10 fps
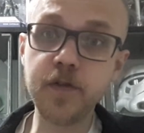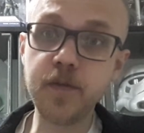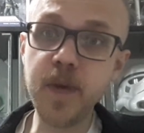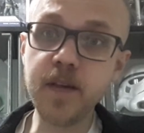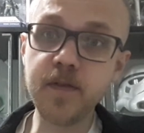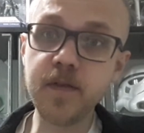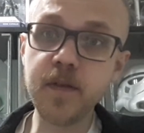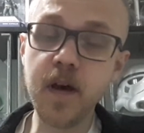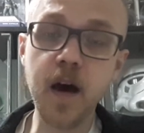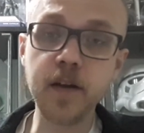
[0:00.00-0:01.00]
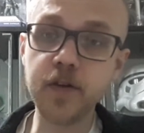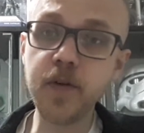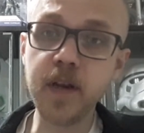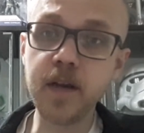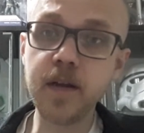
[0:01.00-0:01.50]
to the myth, are
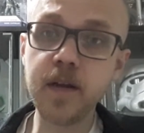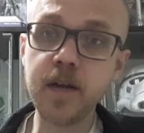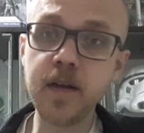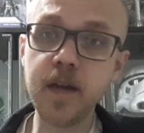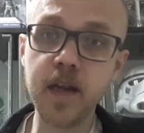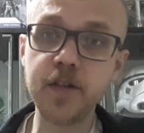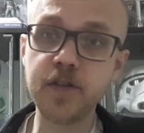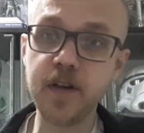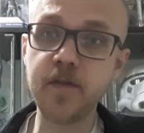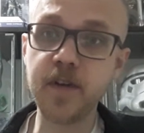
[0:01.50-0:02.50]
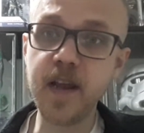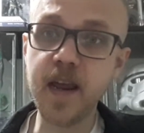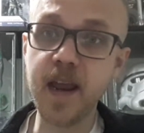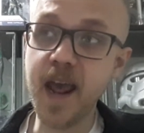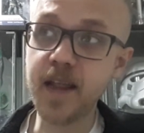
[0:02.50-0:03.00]
doing each and every
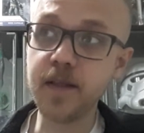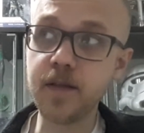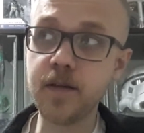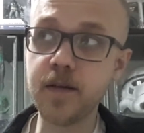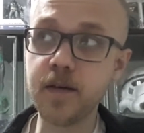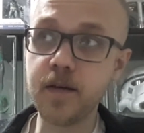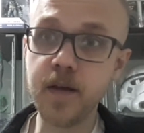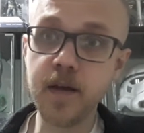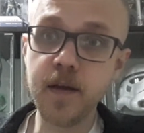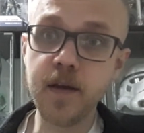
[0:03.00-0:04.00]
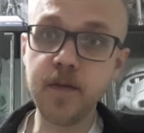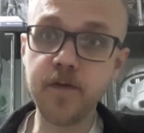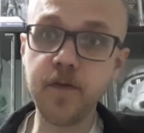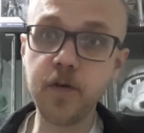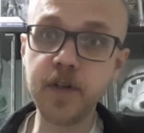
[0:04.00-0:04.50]
day. And the
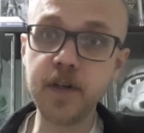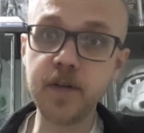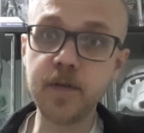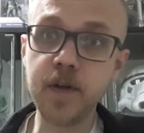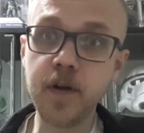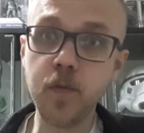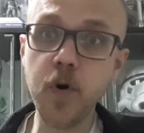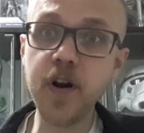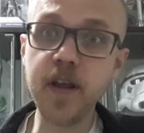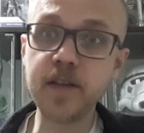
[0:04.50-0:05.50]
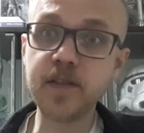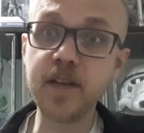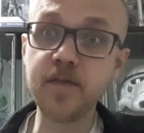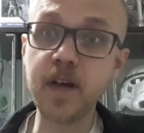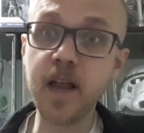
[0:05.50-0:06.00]
fallen warriors
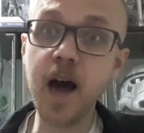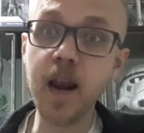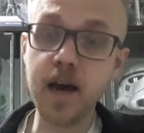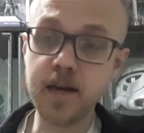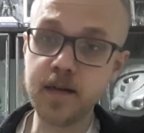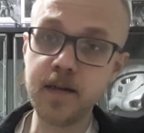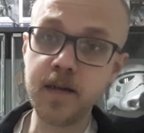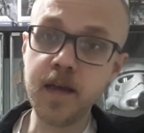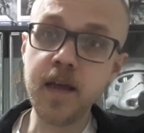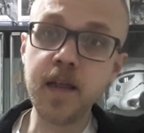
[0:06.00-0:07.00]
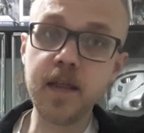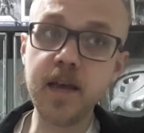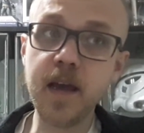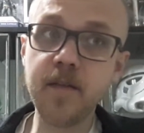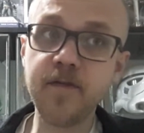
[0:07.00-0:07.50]
in Valhalla,
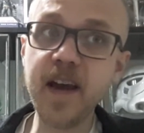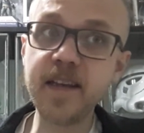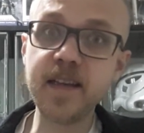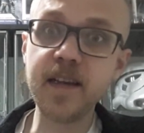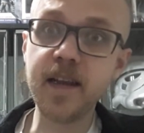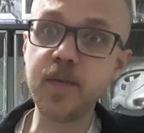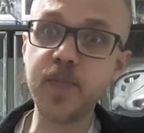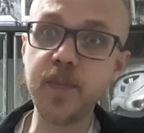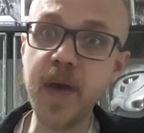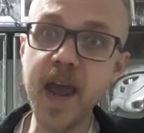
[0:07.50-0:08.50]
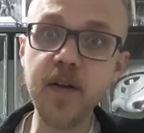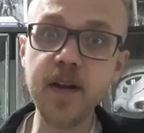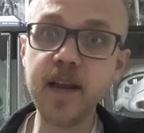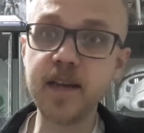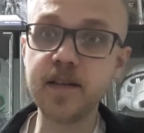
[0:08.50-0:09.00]
they are fighting and
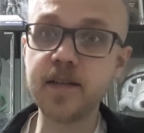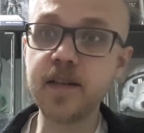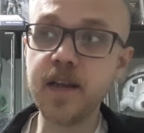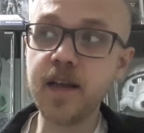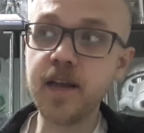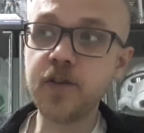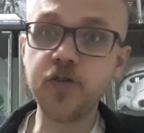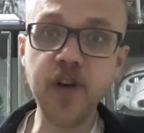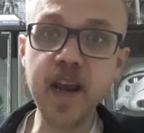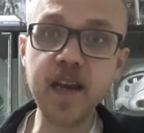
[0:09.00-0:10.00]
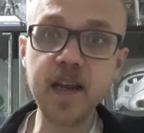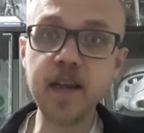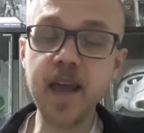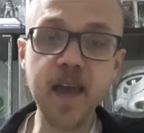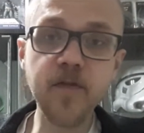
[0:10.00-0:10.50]
preparing and
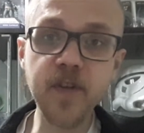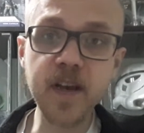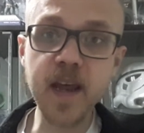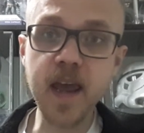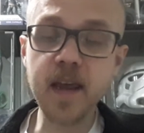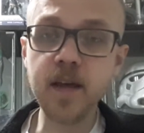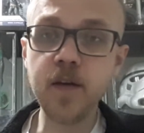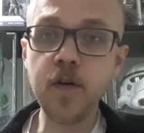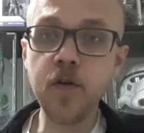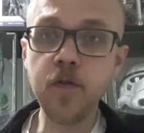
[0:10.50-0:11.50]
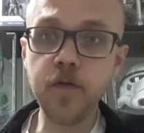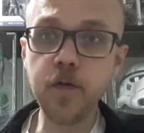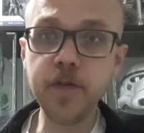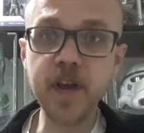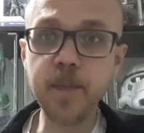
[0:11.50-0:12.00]
training every day
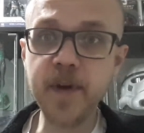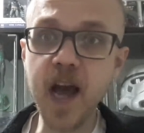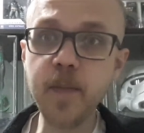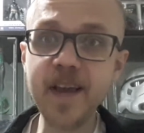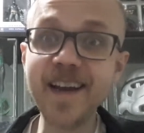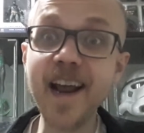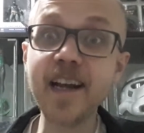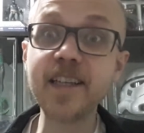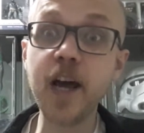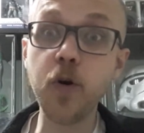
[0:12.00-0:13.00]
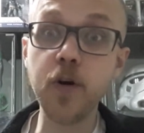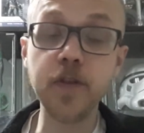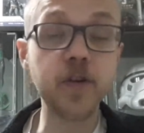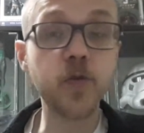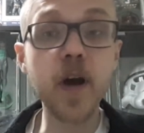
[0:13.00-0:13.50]
for the upcoming Ragnarok,
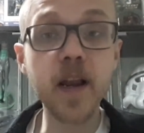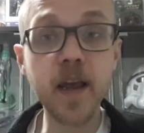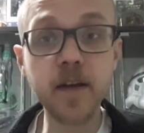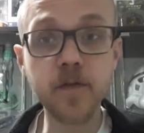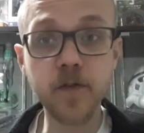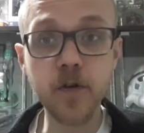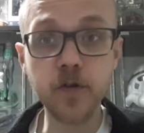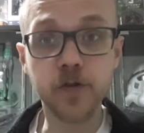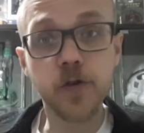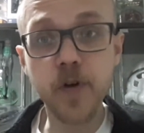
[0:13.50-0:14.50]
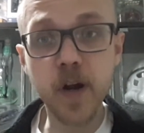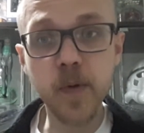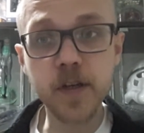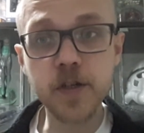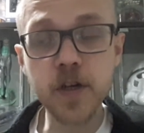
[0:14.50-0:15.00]
the twilight of the gods, during
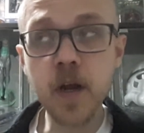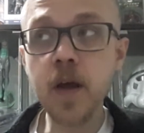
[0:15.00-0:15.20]
which